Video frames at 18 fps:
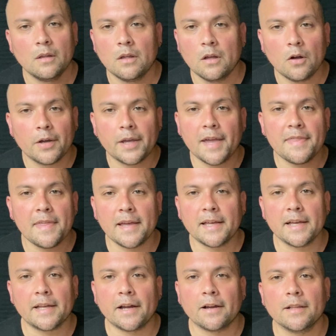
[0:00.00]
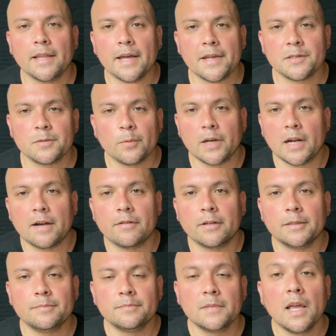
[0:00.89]
Okay, they could care less,
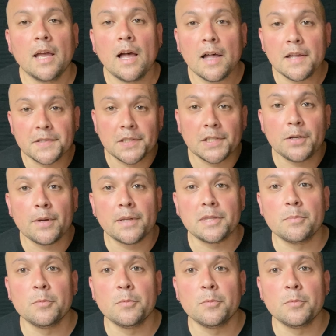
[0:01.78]
whatever. I'll see you at the